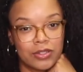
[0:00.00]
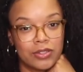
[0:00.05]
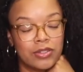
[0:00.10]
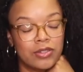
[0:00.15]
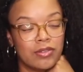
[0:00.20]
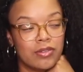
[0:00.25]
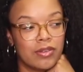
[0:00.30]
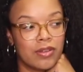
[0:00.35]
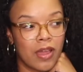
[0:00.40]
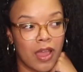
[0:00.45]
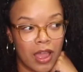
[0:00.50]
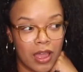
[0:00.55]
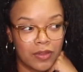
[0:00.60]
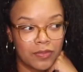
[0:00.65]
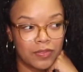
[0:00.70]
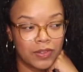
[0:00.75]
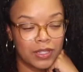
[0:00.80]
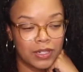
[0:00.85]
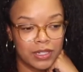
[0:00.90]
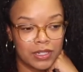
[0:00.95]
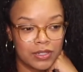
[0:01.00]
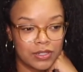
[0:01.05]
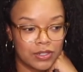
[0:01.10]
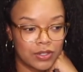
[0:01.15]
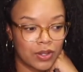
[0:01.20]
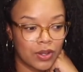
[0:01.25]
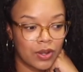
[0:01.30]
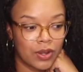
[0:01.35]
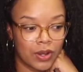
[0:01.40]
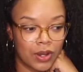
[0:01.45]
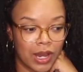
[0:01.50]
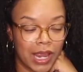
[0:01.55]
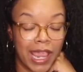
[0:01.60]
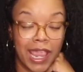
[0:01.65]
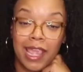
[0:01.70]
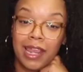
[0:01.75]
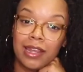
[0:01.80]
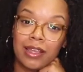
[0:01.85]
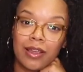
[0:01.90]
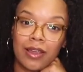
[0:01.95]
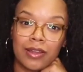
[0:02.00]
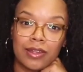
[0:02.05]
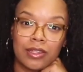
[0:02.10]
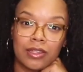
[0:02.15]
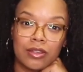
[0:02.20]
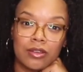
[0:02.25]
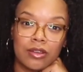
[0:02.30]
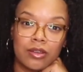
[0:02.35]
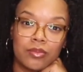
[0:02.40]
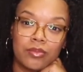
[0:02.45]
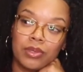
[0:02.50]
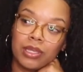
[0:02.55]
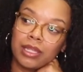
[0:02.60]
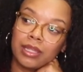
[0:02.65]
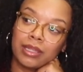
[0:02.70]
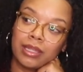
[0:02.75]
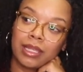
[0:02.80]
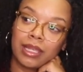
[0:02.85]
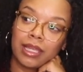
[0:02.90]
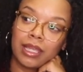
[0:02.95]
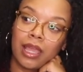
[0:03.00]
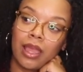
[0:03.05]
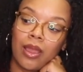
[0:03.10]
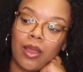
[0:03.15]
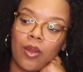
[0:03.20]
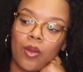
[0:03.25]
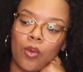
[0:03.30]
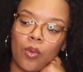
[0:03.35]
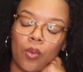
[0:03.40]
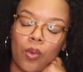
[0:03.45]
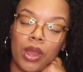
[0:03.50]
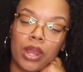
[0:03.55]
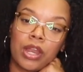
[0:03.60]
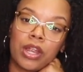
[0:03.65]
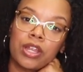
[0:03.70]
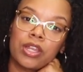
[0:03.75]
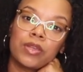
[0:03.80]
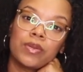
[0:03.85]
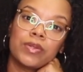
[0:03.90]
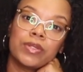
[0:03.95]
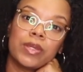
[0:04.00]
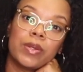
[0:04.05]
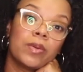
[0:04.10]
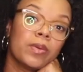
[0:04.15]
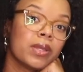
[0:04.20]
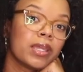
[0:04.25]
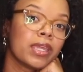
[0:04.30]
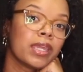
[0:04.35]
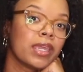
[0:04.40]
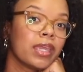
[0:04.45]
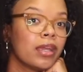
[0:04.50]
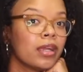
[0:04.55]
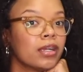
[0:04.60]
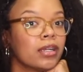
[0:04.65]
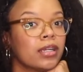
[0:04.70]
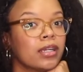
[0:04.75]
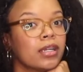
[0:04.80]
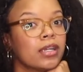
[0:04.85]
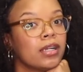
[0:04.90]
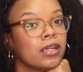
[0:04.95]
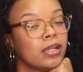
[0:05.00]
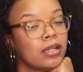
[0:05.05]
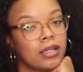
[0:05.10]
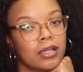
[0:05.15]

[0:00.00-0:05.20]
Do not feed into her hating on you and being like, what are you doing here?